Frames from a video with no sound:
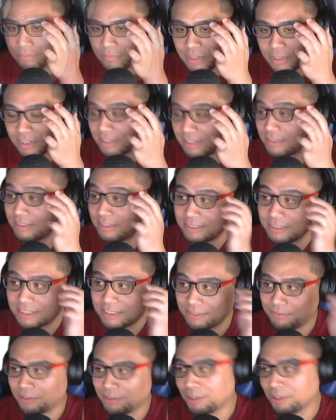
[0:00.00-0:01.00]
It does
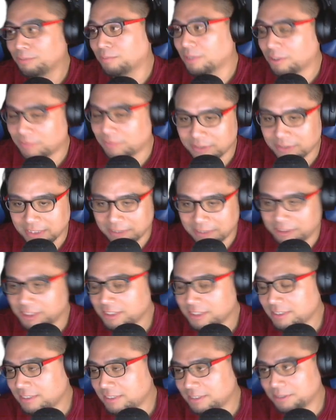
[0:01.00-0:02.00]
confirm one of our
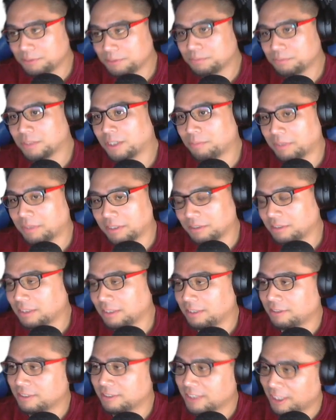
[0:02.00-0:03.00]
theories about
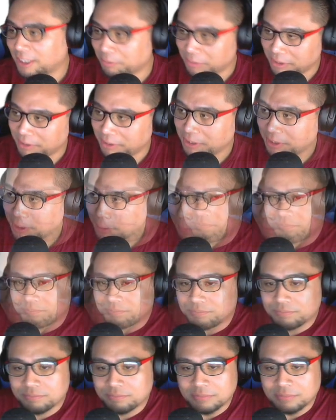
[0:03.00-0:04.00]
clear time theory.
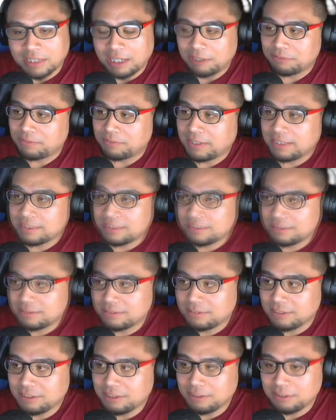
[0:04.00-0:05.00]
How
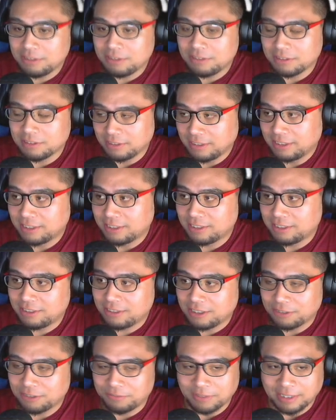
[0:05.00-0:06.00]
fast you clear
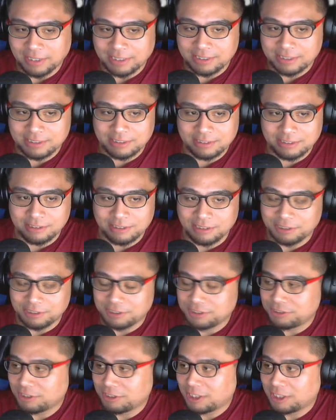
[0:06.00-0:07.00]
affects
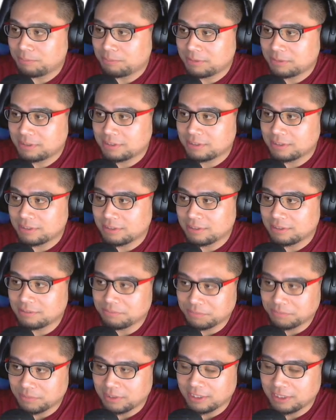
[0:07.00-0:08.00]
your drops
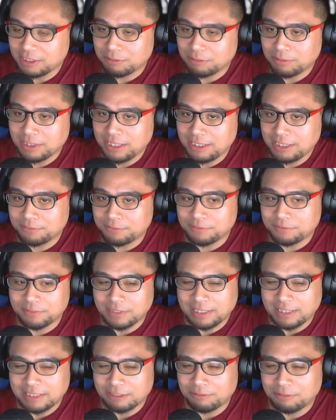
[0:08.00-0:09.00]
in a way of
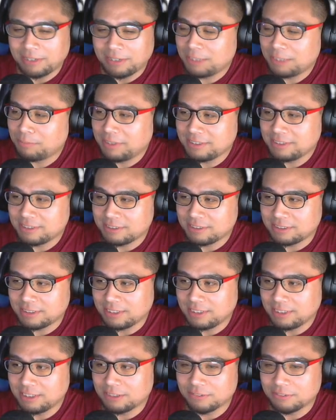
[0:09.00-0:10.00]
like a randomizer
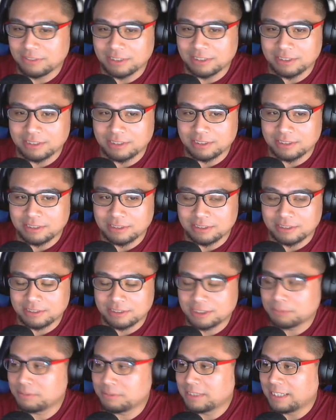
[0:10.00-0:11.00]
seed of the
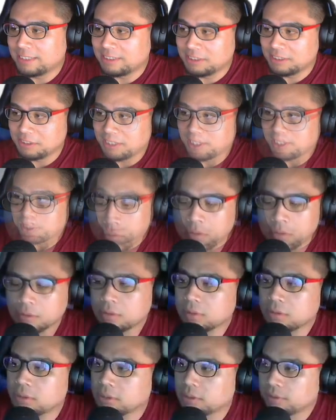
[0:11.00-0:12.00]
substats you get.
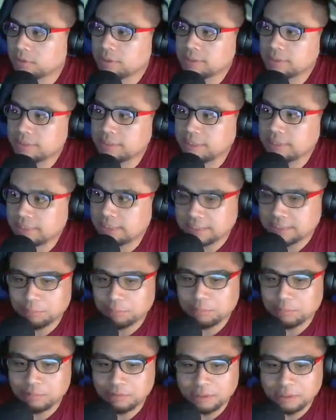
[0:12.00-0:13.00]
So this is an
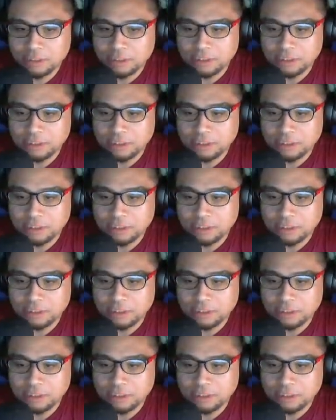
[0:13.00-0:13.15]
example.